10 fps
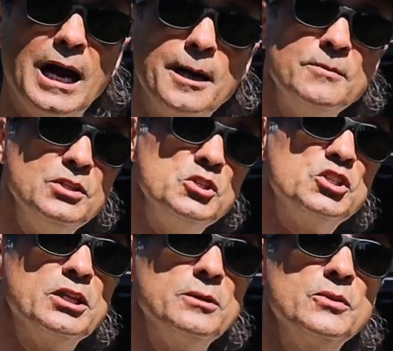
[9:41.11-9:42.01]
I'm going to
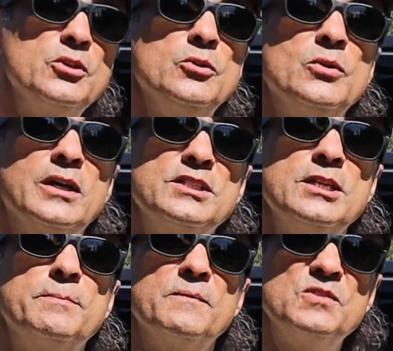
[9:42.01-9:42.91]
share with you a
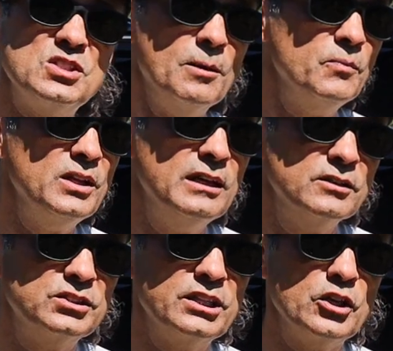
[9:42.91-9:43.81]
tip of something
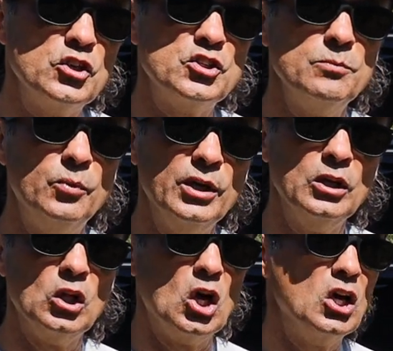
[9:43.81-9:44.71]
else that you should bring
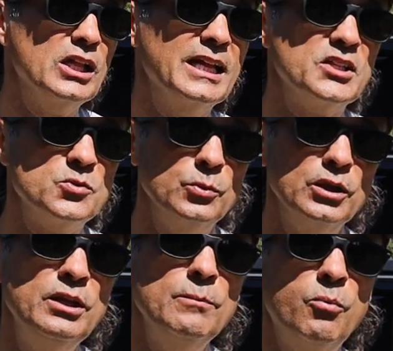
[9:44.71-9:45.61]
along that's
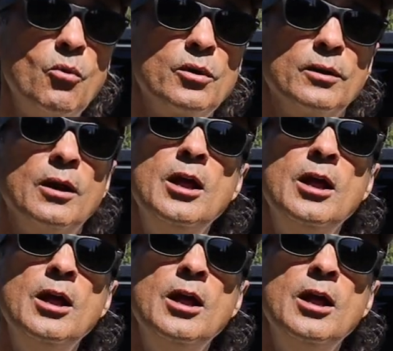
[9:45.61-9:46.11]
really important.